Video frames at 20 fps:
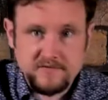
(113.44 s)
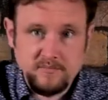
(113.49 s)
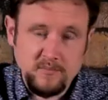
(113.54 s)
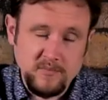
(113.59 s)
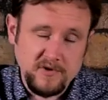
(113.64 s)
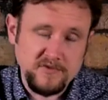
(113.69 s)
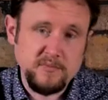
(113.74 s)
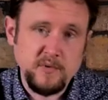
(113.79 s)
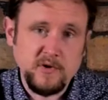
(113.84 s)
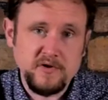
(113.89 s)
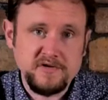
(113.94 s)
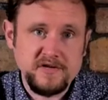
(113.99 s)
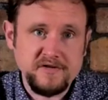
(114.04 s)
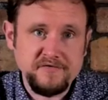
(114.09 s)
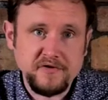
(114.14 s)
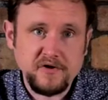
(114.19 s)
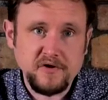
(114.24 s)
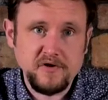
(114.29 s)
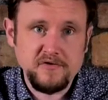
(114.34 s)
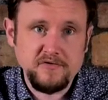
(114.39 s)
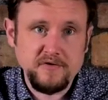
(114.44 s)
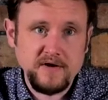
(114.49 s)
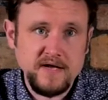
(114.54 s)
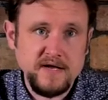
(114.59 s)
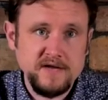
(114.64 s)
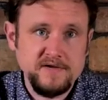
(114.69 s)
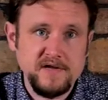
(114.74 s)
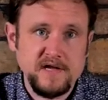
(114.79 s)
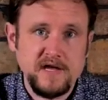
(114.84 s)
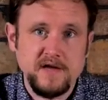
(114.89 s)
Much more difficult
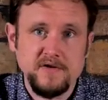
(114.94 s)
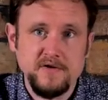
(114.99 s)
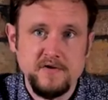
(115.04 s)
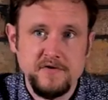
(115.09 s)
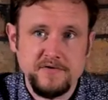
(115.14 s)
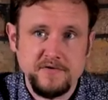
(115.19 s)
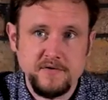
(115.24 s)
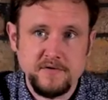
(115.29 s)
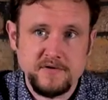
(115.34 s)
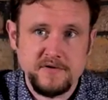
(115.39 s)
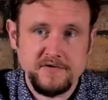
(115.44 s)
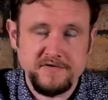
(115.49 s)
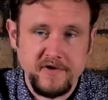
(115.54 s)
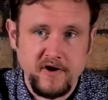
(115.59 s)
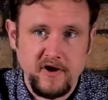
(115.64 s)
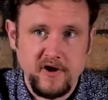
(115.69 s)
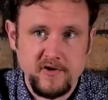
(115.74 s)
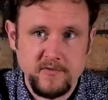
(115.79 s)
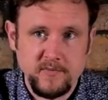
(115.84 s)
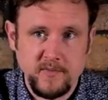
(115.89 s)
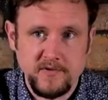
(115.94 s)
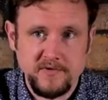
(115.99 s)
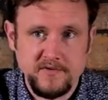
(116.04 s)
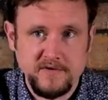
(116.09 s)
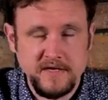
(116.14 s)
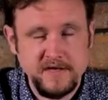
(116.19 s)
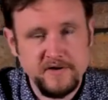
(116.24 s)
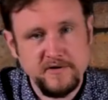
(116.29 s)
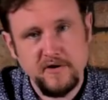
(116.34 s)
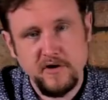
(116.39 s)
really to get used to at the start, but
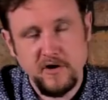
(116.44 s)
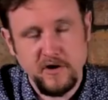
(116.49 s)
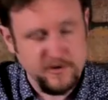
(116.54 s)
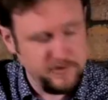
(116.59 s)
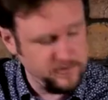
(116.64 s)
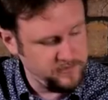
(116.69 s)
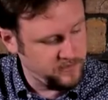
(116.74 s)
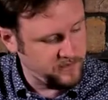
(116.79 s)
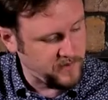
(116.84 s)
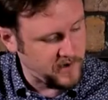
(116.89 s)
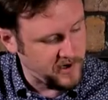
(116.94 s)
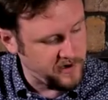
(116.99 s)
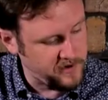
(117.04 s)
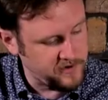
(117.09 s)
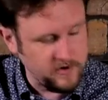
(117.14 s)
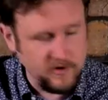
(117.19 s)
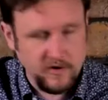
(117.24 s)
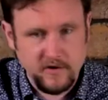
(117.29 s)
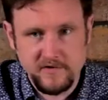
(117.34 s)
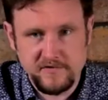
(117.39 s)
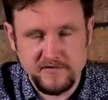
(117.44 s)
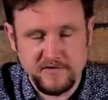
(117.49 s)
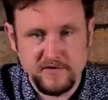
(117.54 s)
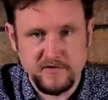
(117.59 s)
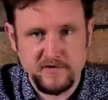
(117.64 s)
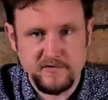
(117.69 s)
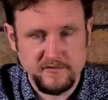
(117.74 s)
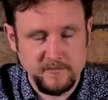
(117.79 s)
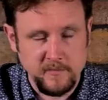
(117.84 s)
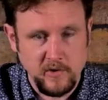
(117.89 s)
later on bar chords
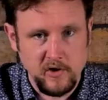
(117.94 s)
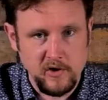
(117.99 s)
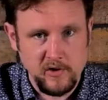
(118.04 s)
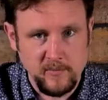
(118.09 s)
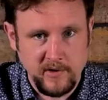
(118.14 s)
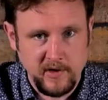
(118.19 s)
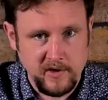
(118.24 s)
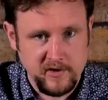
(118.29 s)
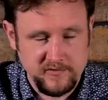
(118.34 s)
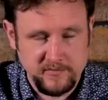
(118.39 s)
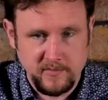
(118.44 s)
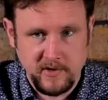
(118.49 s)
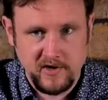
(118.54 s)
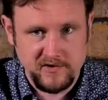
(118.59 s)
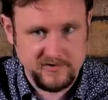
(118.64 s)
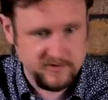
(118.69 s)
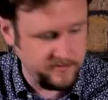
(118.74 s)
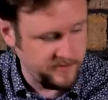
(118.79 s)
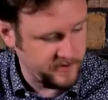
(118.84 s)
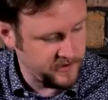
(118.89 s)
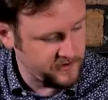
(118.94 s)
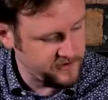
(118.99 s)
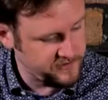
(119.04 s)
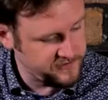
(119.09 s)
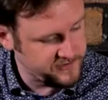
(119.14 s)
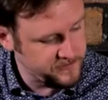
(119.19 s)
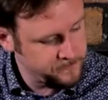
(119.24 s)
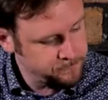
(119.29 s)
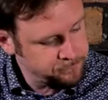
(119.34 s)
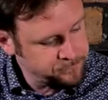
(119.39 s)
and small bars, partial
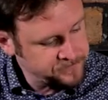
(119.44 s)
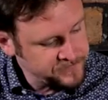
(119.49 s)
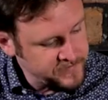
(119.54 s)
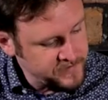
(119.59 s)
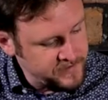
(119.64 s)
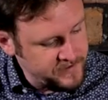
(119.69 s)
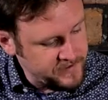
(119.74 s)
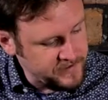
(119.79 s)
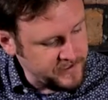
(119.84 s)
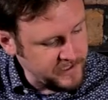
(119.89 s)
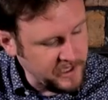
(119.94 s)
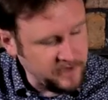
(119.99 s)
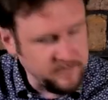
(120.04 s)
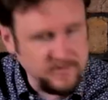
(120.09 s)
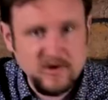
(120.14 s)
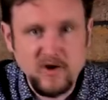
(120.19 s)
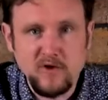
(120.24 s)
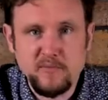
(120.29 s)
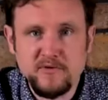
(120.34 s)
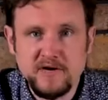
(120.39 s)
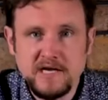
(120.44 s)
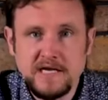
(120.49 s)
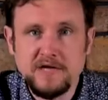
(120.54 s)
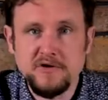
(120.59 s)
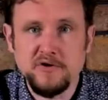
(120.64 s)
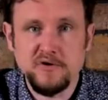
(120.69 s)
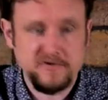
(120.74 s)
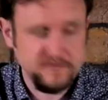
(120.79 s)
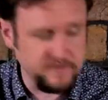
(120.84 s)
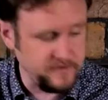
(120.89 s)
bars become really
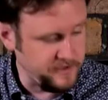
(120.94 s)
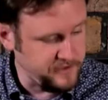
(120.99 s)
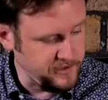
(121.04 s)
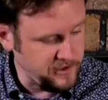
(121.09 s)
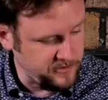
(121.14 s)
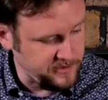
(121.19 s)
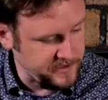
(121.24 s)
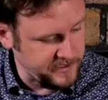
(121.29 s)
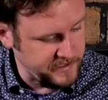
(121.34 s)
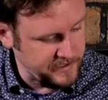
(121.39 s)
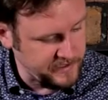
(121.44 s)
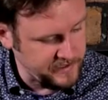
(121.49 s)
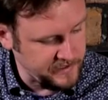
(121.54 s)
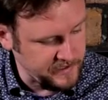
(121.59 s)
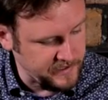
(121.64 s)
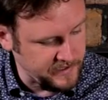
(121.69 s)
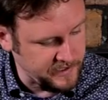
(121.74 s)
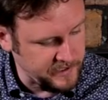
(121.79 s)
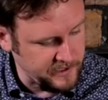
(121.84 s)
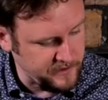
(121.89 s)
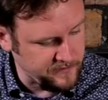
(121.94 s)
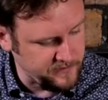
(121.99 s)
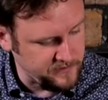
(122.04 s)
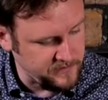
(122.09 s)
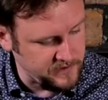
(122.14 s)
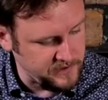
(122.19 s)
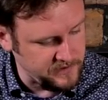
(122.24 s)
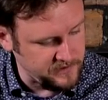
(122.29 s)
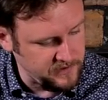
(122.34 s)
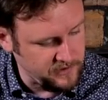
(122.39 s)
useful in your playing.
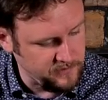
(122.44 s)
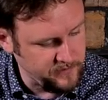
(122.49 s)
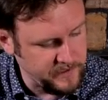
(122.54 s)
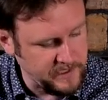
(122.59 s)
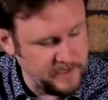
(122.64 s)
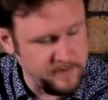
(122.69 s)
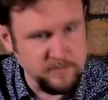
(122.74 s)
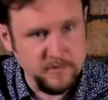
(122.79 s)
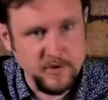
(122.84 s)
You may